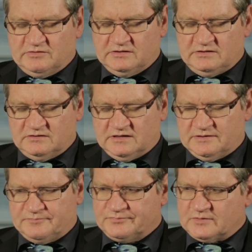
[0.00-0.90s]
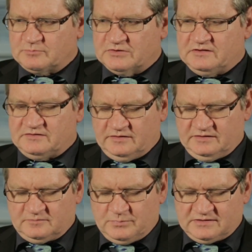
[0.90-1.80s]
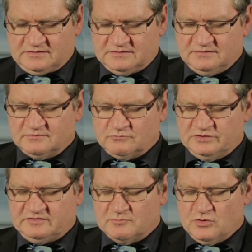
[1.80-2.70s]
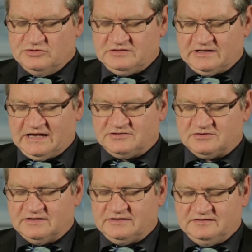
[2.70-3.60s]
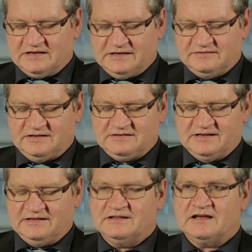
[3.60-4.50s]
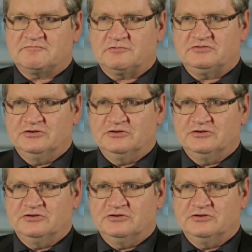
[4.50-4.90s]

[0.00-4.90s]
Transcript: given the, I suppose, the expected risk emerging in Asia, is ANZ getting enough